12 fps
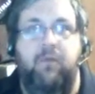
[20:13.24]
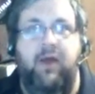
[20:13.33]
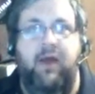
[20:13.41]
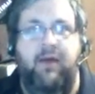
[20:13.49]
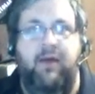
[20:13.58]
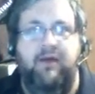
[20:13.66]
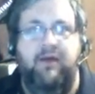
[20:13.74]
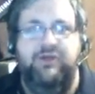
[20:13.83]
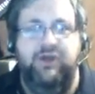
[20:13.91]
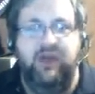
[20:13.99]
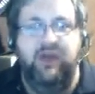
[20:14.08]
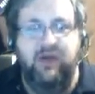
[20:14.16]
I'll show
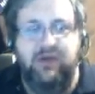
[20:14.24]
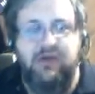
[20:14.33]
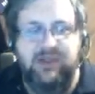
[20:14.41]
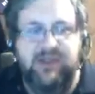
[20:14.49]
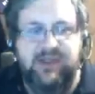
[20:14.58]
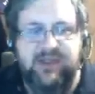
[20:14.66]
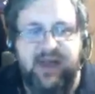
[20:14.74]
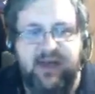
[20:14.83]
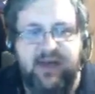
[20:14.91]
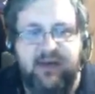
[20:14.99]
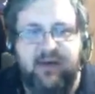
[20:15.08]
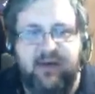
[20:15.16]
you here in just a
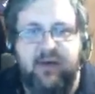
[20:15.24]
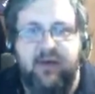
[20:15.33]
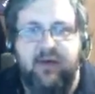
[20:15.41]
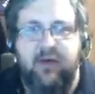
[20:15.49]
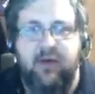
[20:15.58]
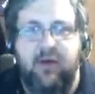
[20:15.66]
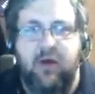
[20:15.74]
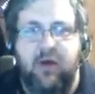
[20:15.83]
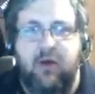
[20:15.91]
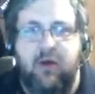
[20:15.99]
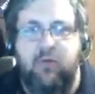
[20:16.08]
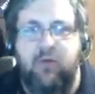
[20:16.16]
second
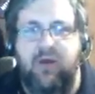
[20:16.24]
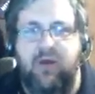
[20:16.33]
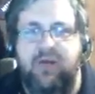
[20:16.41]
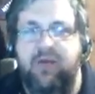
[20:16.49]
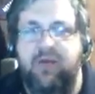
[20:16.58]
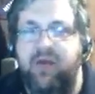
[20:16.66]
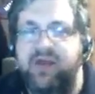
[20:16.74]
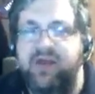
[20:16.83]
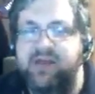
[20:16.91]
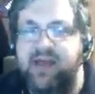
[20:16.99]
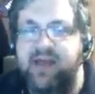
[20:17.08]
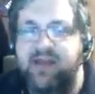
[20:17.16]
what I mean when I
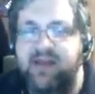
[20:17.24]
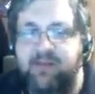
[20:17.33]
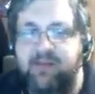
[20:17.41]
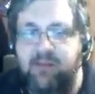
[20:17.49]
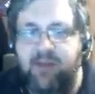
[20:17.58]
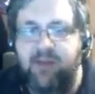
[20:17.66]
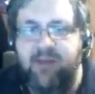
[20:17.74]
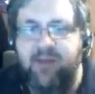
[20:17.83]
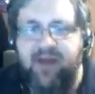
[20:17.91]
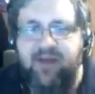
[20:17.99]
say that Bloodbath